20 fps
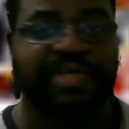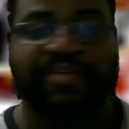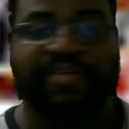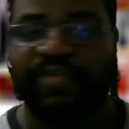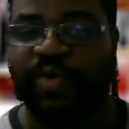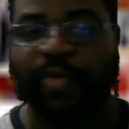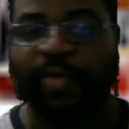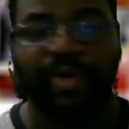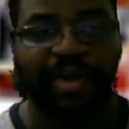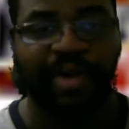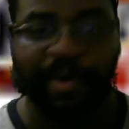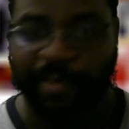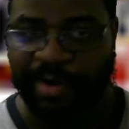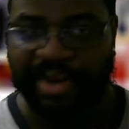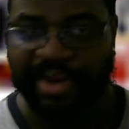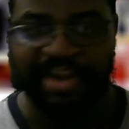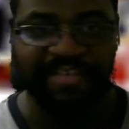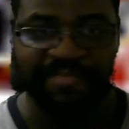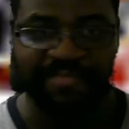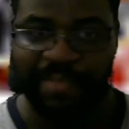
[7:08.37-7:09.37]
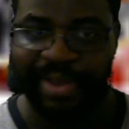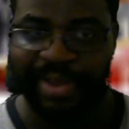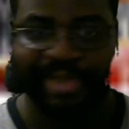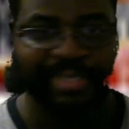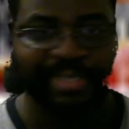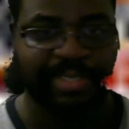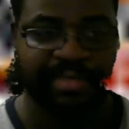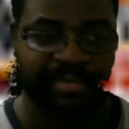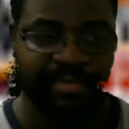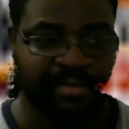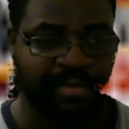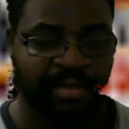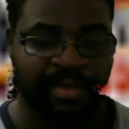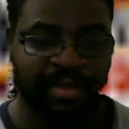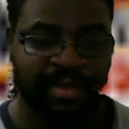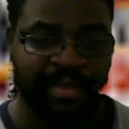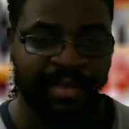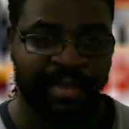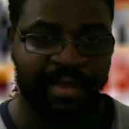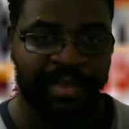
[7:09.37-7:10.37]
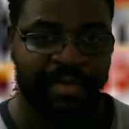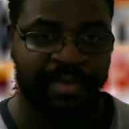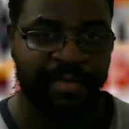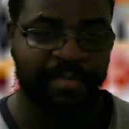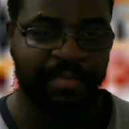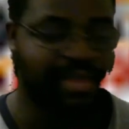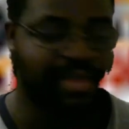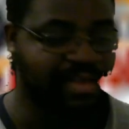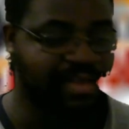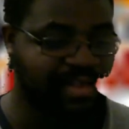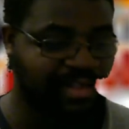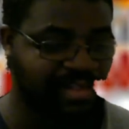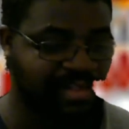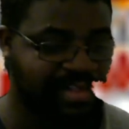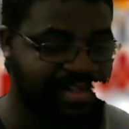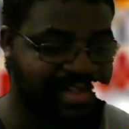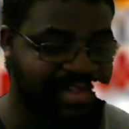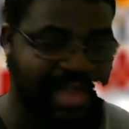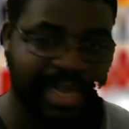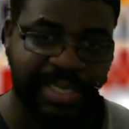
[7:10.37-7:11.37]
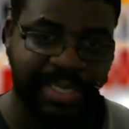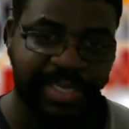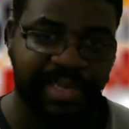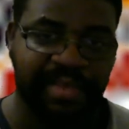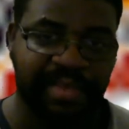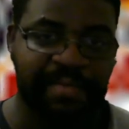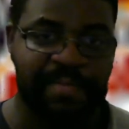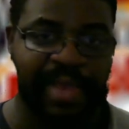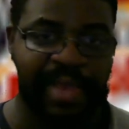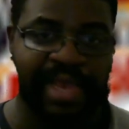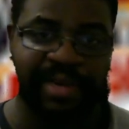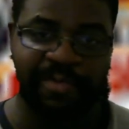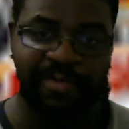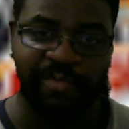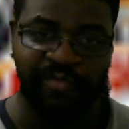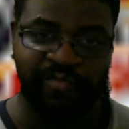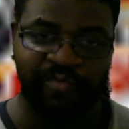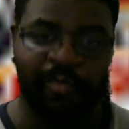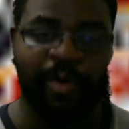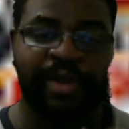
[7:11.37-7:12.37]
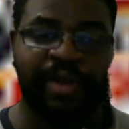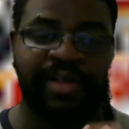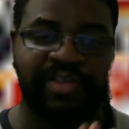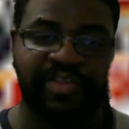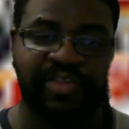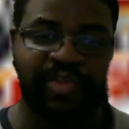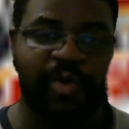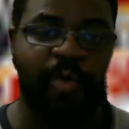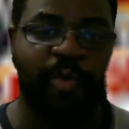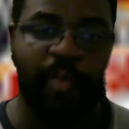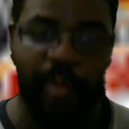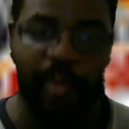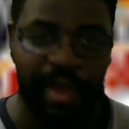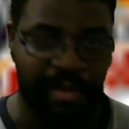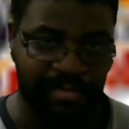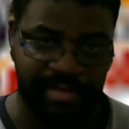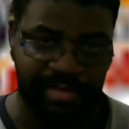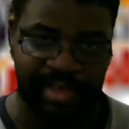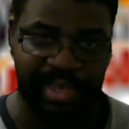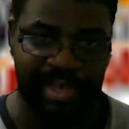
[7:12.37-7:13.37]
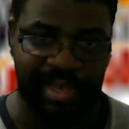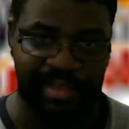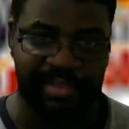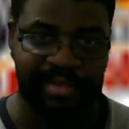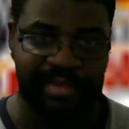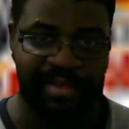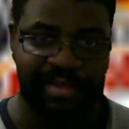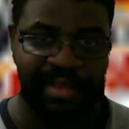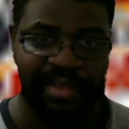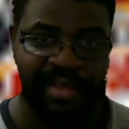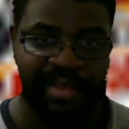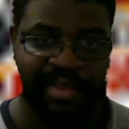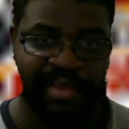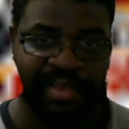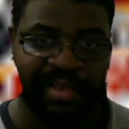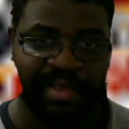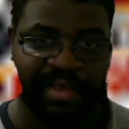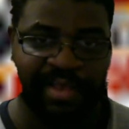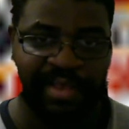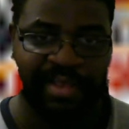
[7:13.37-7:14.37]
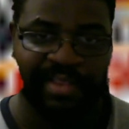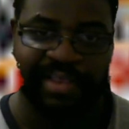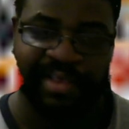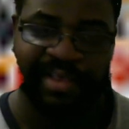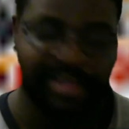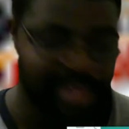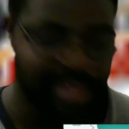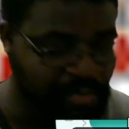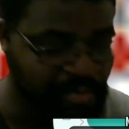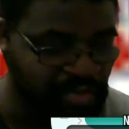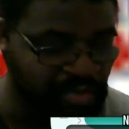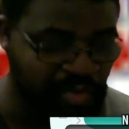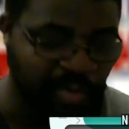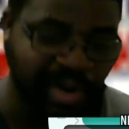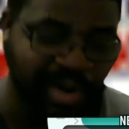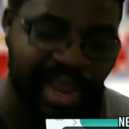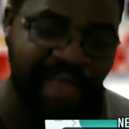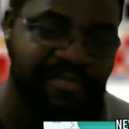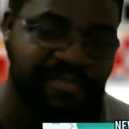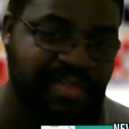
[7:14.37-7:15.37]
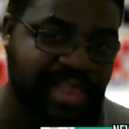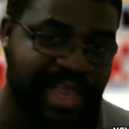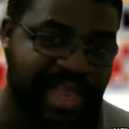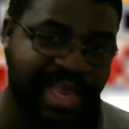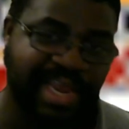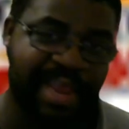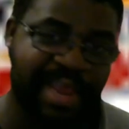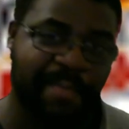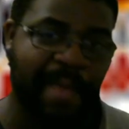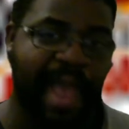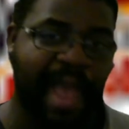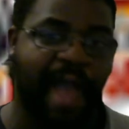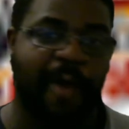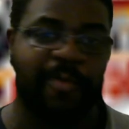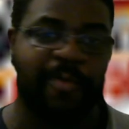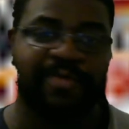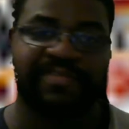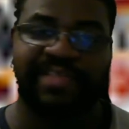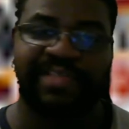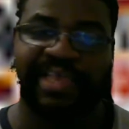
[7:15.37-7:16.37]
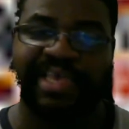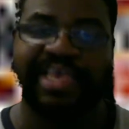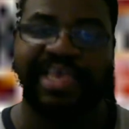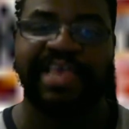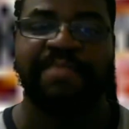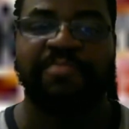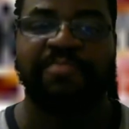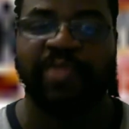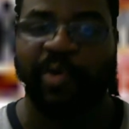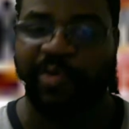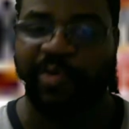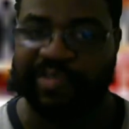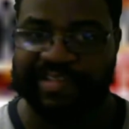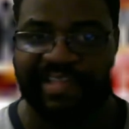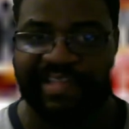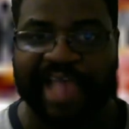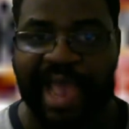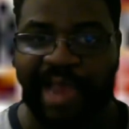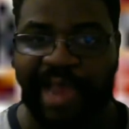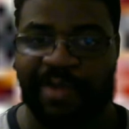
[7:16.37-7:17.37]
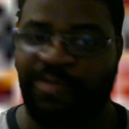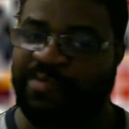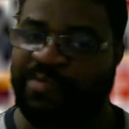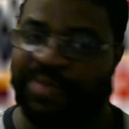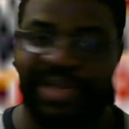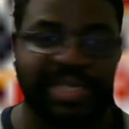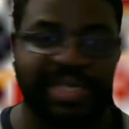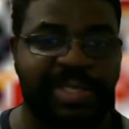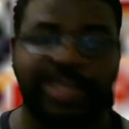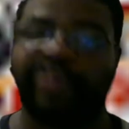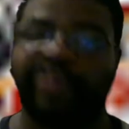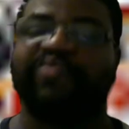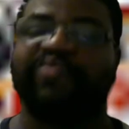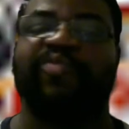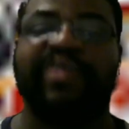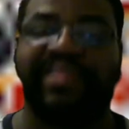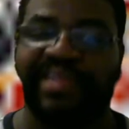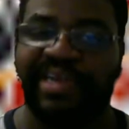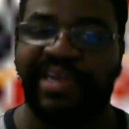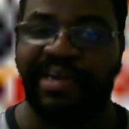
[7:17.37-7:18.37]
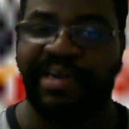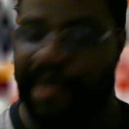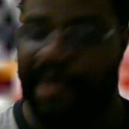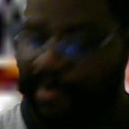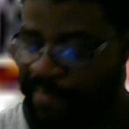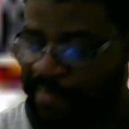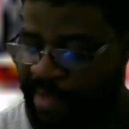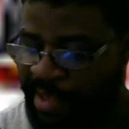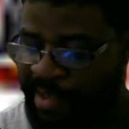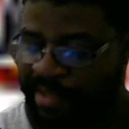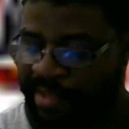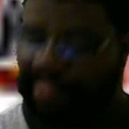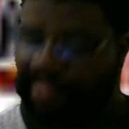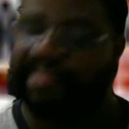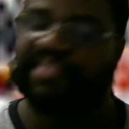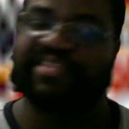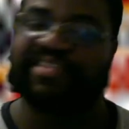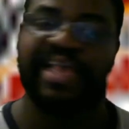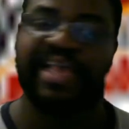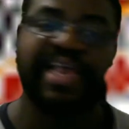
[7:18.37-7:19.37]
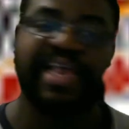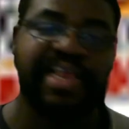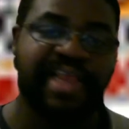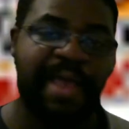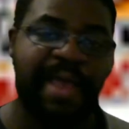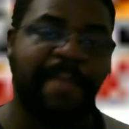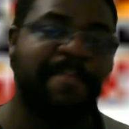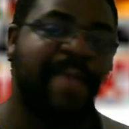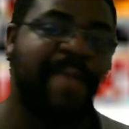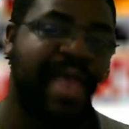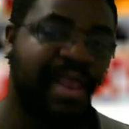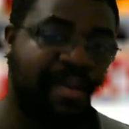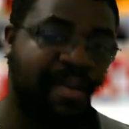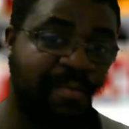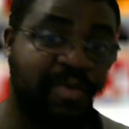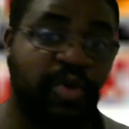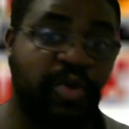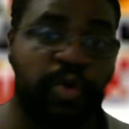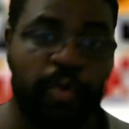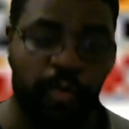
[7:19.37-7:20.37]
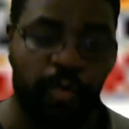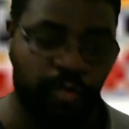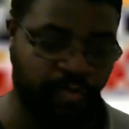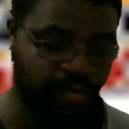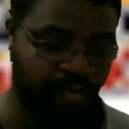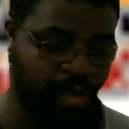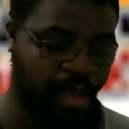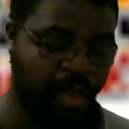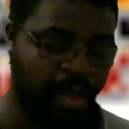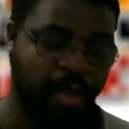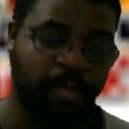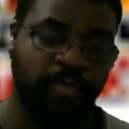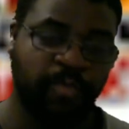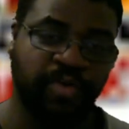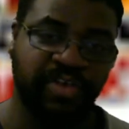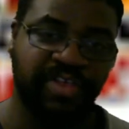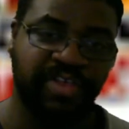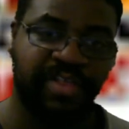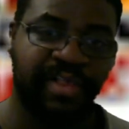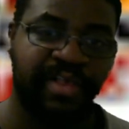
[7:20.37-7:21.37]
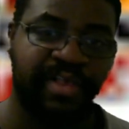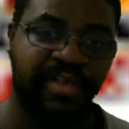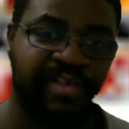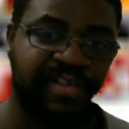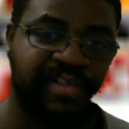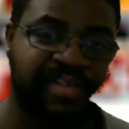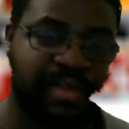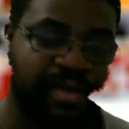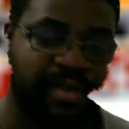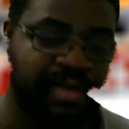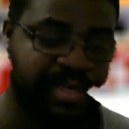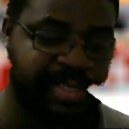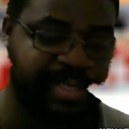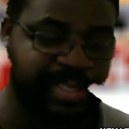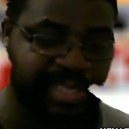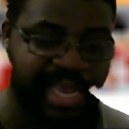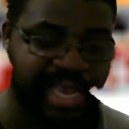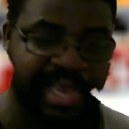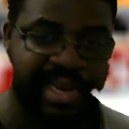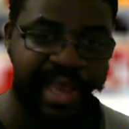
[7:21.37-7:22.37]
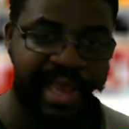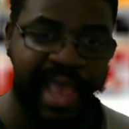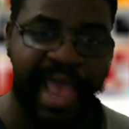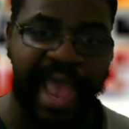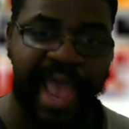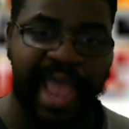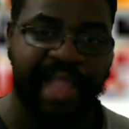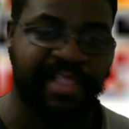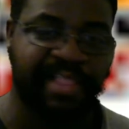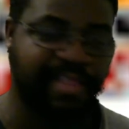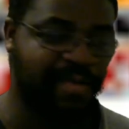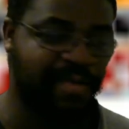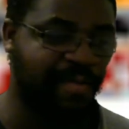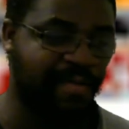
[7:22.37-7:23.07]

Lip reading: going on in this match. Because Sasha and Bayley was working so well together. Because they was doing everything in their powers to keep those titles, but it just wasn't enough. The scene that made them lose was Shayna had them.